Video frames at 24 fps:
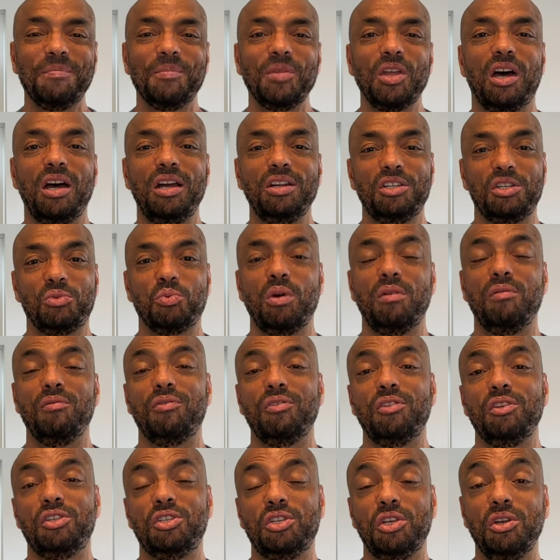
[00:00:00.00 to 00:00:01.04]
I just went
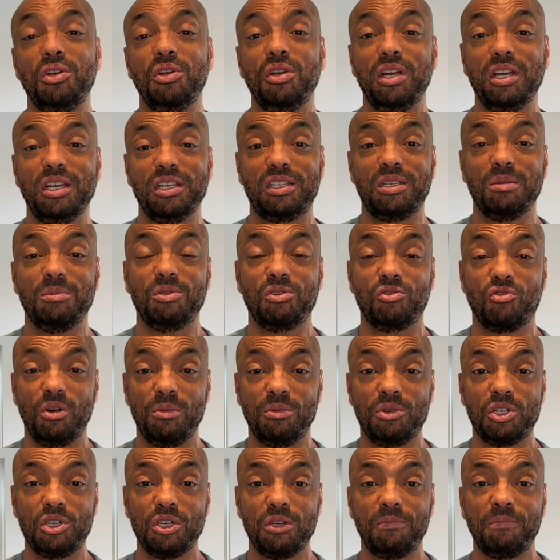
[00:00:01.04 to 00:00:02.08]
for the two year
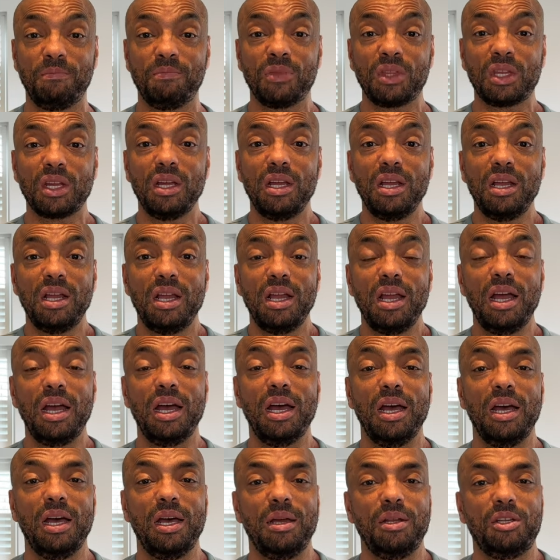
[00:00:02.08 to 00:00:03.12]
subscription
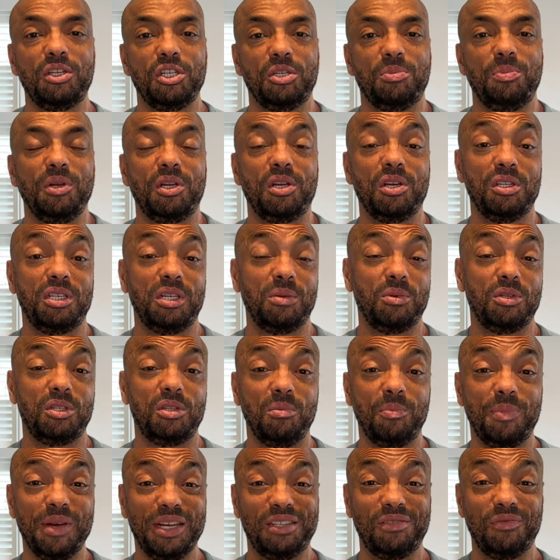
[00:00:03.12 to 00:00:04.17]
uh, just because it was the
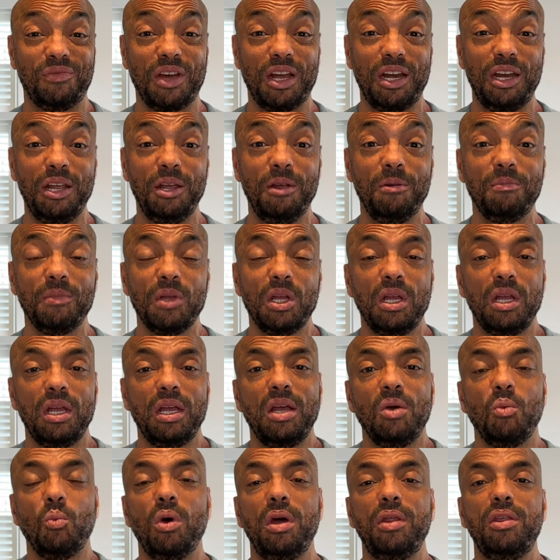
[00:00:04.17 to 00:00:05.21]
best value.
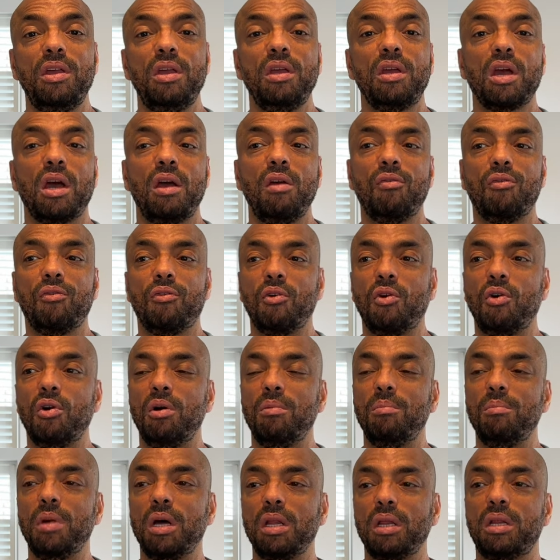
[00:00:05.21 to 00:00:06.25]
Whether you go for a
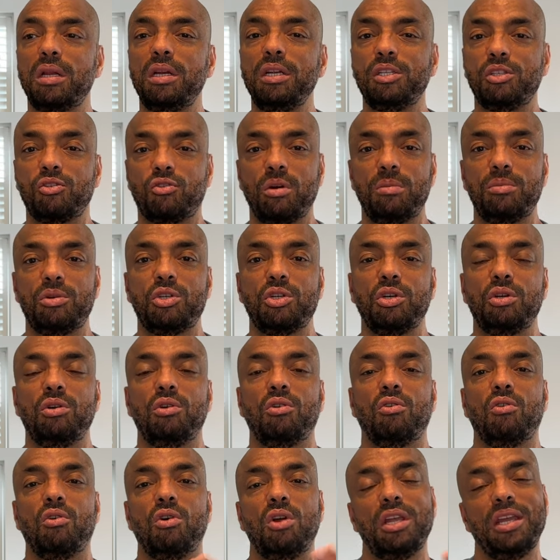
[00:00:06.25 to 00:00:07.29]
monthly subscription
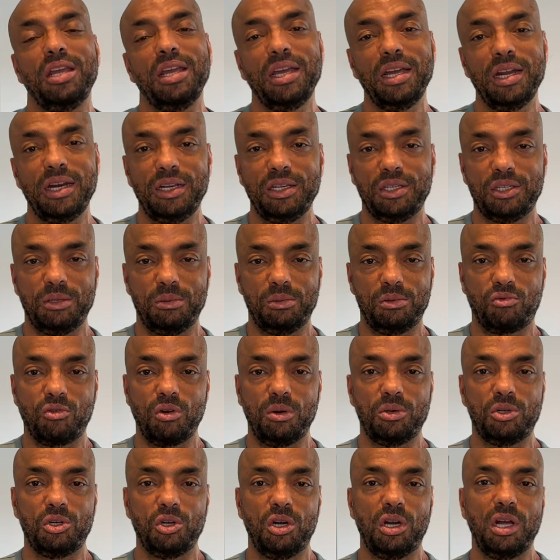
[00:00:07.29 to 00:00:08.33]
or a yearly
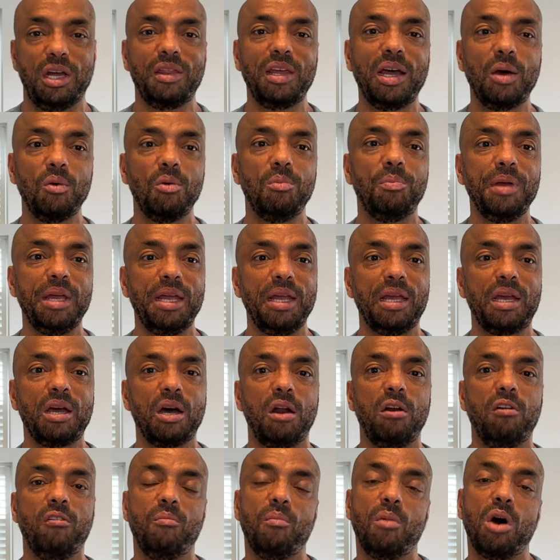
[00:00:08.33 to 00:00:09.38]
subscription, and that would be
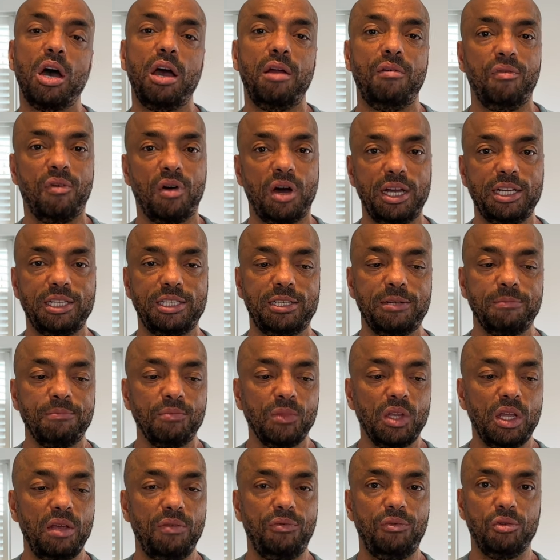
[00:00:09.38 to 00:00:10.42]
kind of my advice
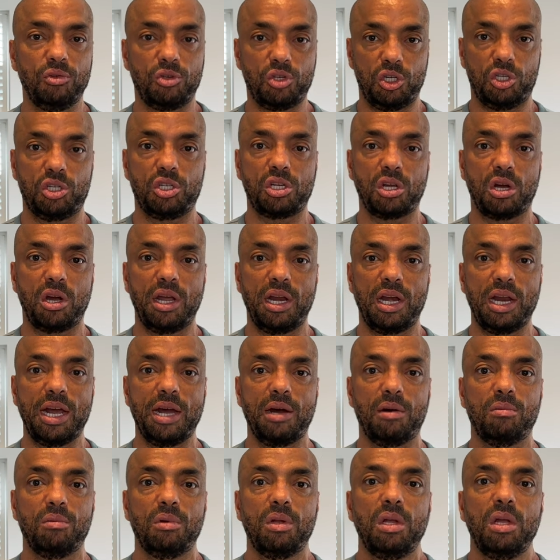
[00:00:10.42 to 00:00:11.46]
if you're just starting
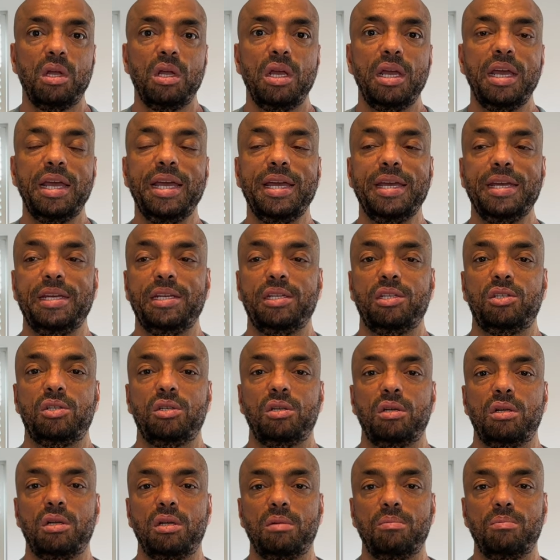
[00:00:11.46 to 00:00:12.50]
out,
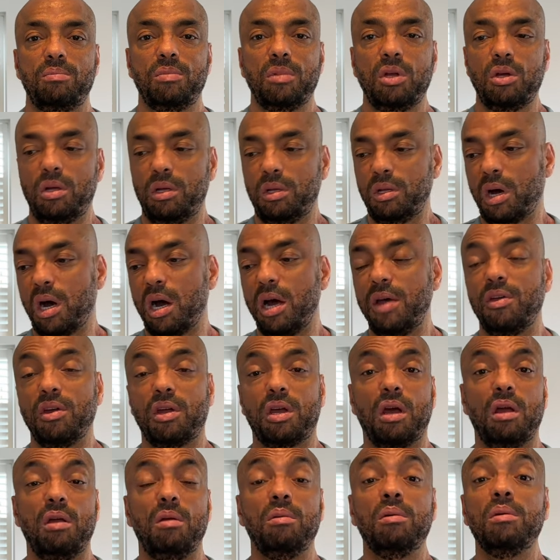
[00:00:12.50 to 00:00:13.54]
is either
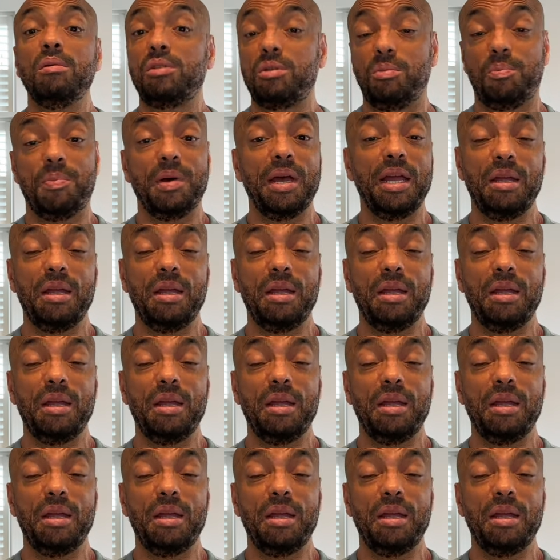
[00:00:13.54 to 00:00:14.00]
go to pay,